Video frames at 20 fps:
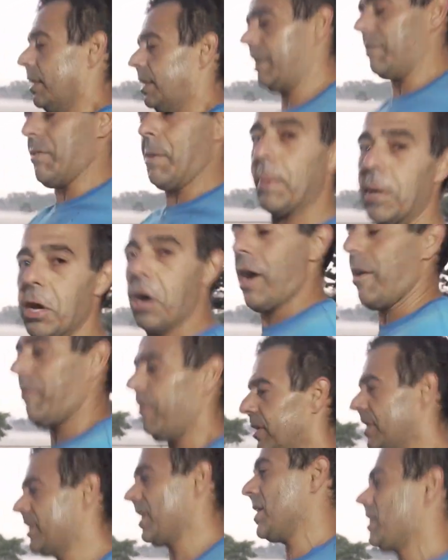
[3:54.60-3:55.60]
Give him a knife
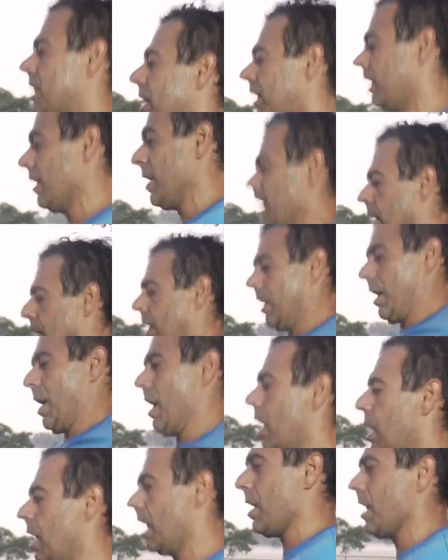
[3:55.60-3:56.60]
and says,
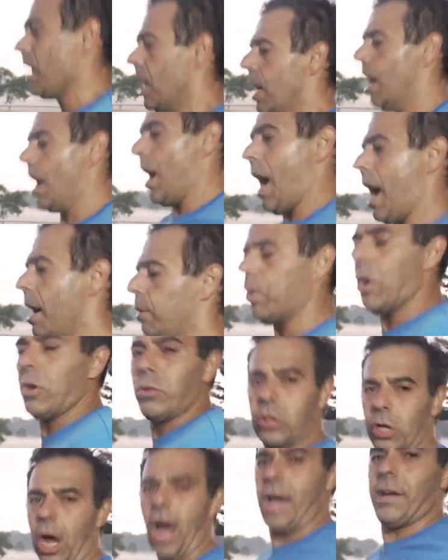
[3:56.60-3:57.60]
"I
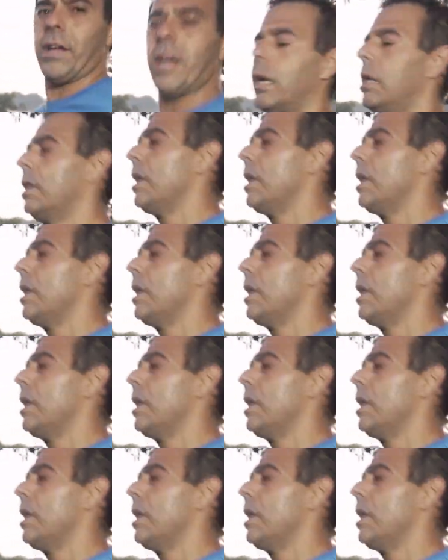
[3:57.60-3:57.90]
won't die